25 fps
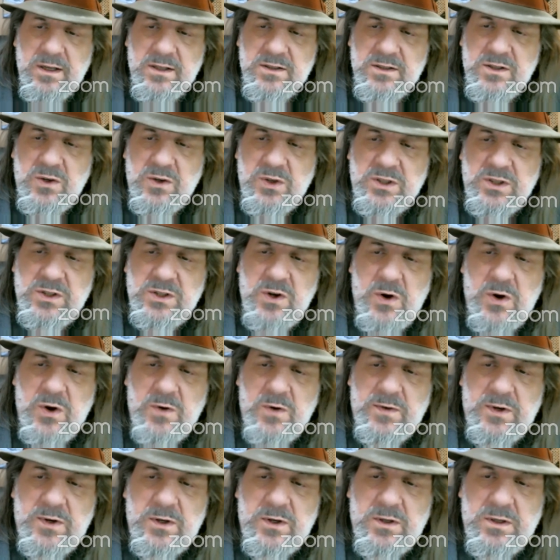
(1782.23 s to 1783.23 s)
So it's
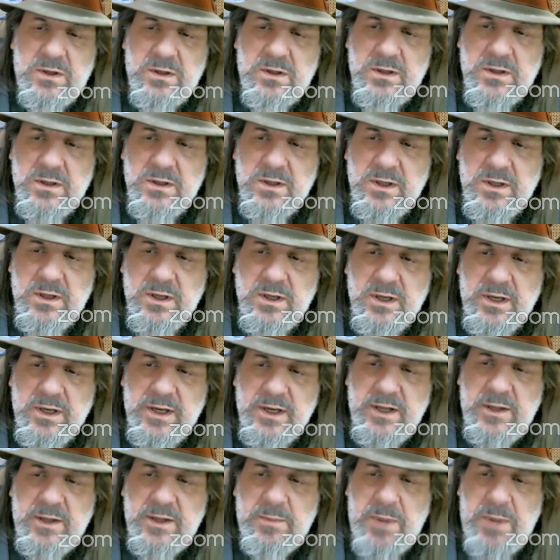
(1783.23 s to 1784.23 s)
over.
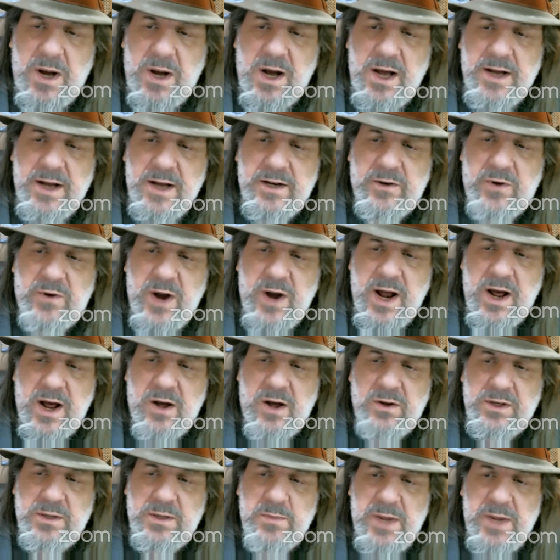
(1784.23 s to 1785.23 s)
In the pine
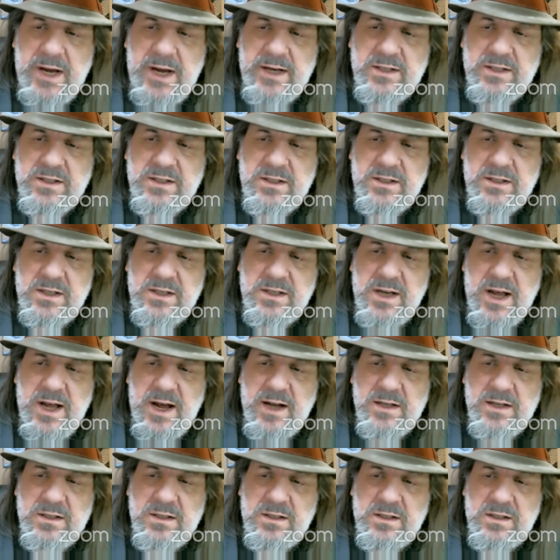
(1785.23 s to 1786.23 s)
crown, he makes his
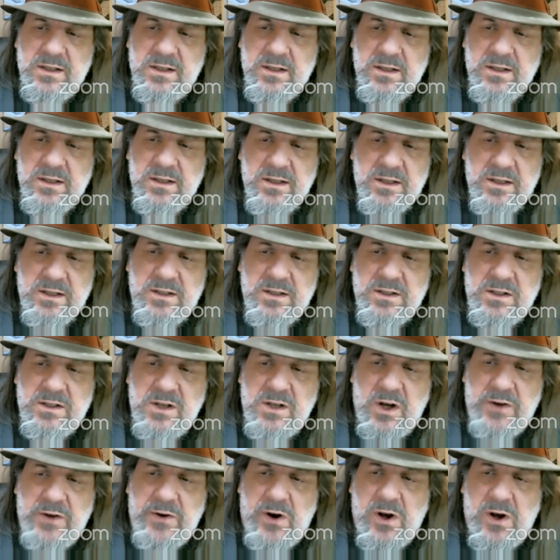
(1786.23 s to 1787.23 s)
nest. He's
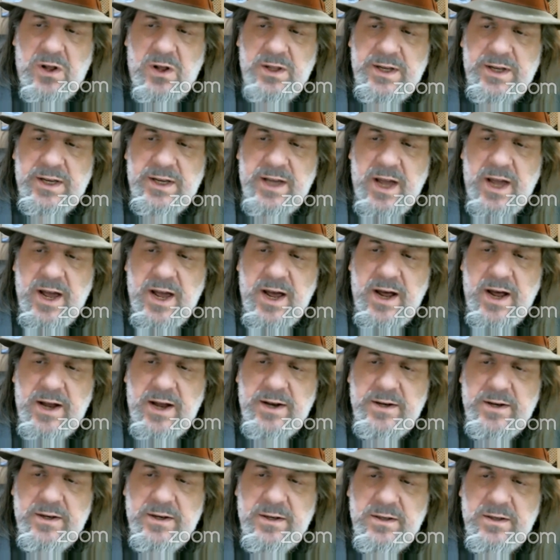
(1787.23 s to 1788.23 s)
done all he
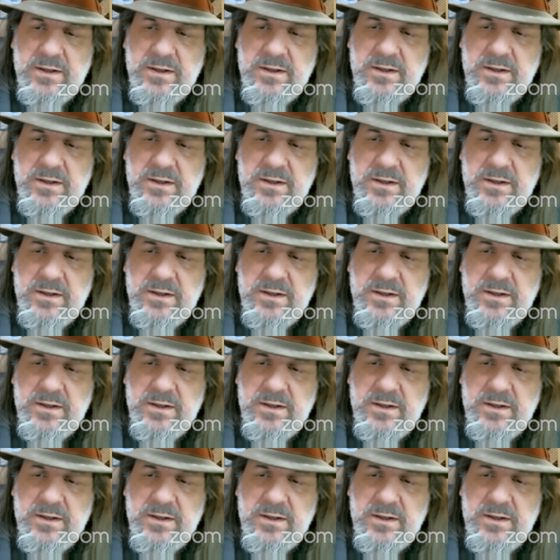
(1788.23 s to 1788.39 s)
can.